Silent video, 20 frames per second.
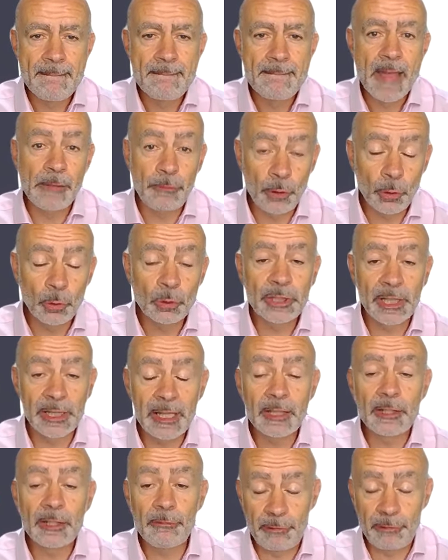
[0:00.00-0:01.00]
If you're taking
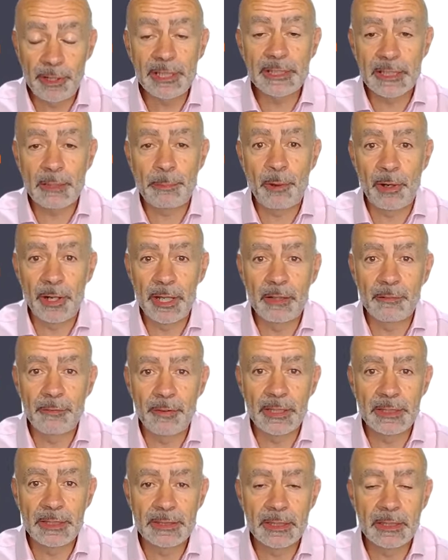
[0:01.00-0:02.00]
the risk by
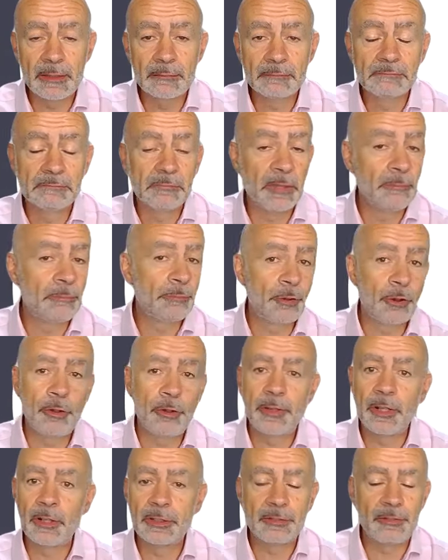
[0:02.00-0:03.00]
innovating,
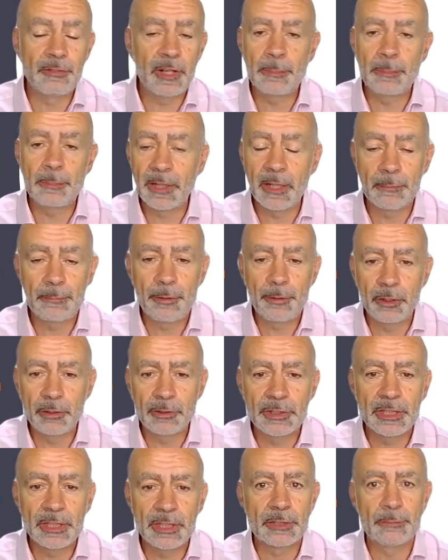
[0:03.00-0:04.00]
improving or developing a
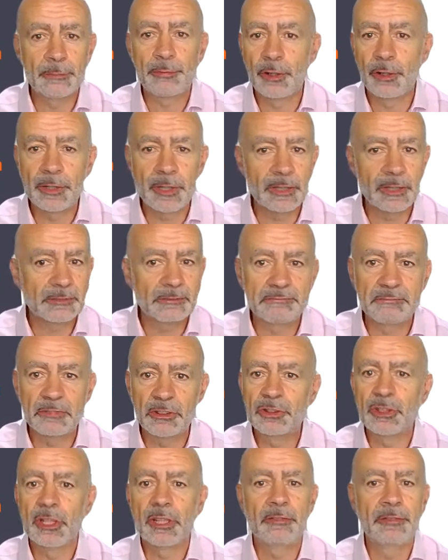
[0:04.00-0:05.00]
process, a product, a
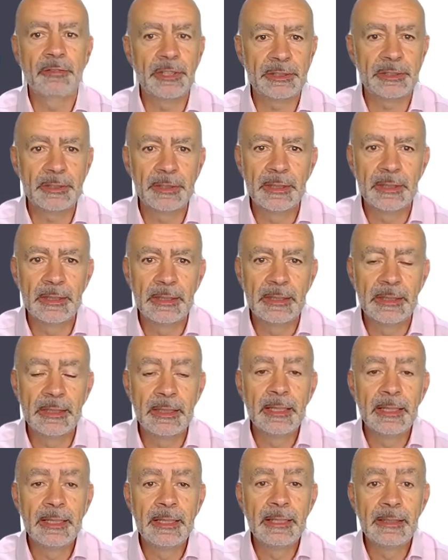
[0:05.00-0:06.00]
service,
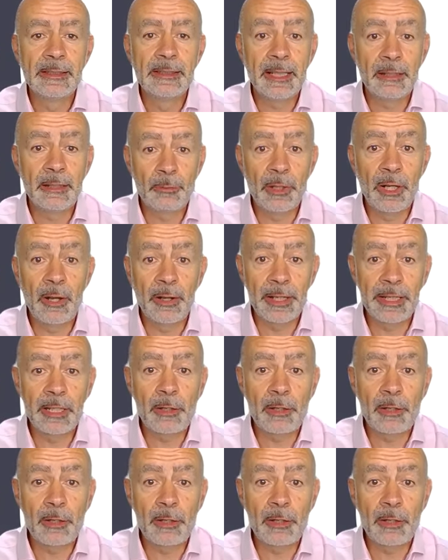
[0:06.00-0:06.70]
then it will likely